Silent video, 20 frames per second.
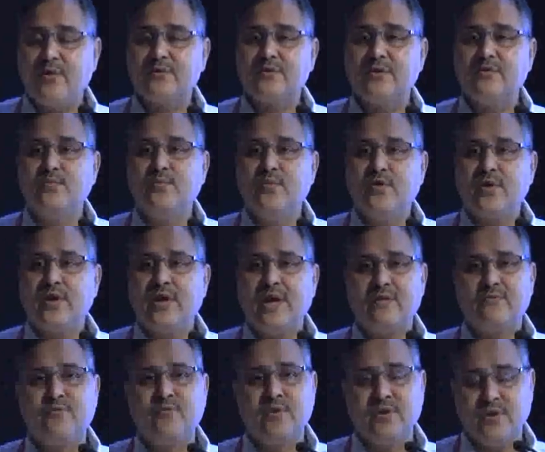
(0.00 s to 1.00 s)
was more
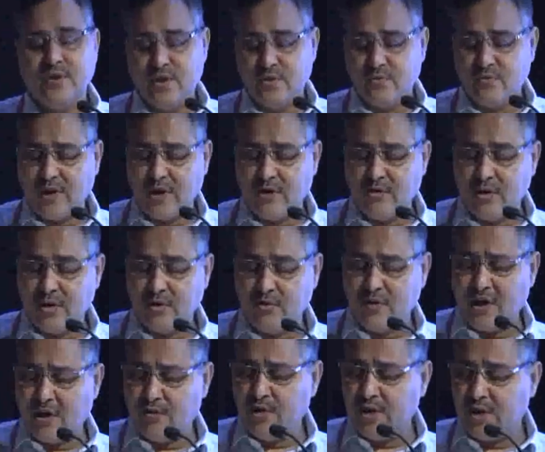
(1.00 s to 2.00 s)
helpful in
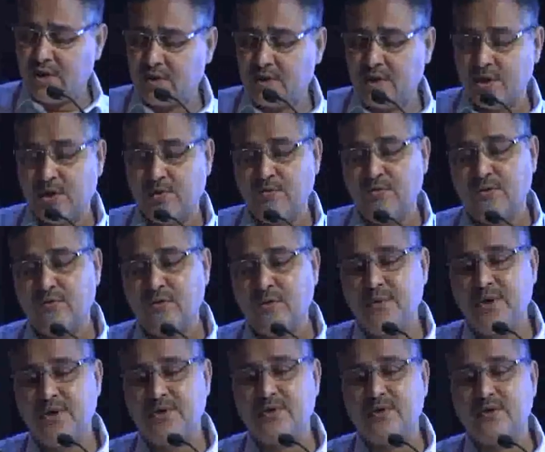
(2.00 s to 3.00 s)
evaluating the individual
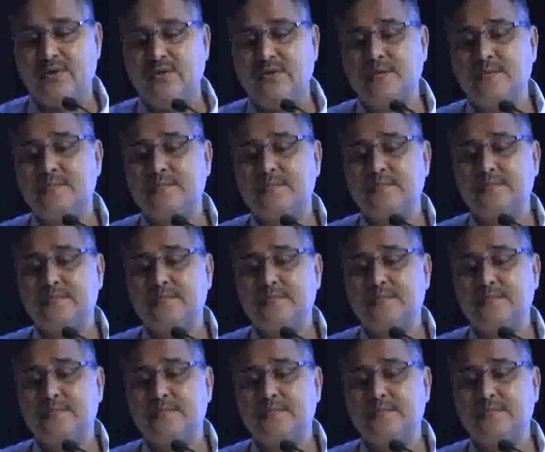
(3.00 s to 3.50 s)
patients.